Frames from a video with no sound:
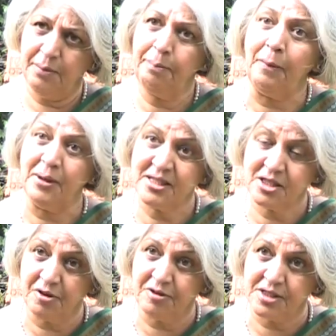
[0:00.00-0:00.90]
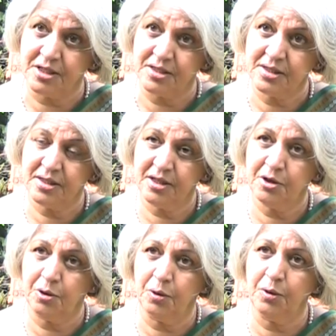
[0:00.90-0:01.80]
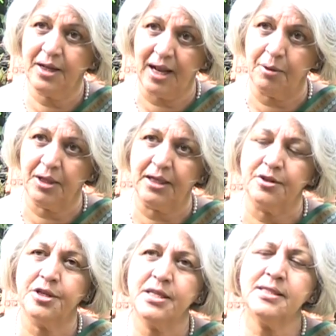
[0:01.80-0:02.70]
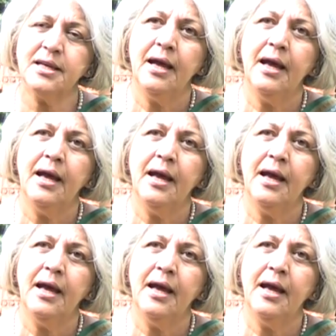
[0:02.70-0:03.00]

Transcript: public services, in our countries.